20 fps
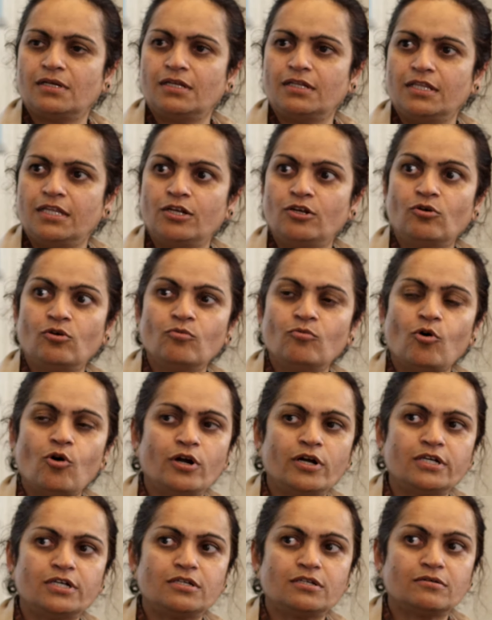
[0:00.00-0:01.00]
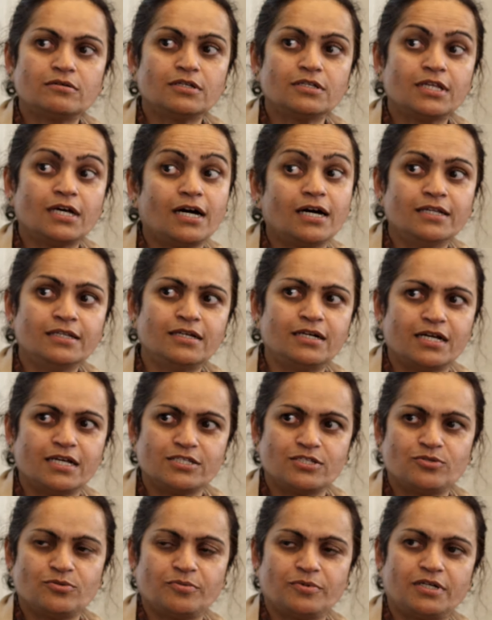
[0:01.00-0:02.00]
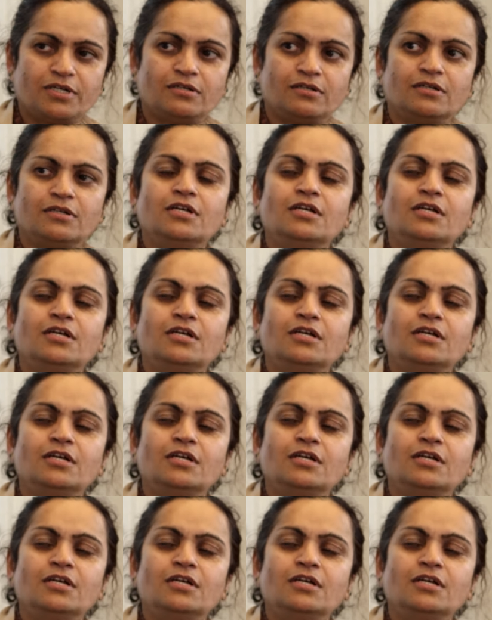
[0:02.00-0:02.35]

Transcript: They don't want the other isomer.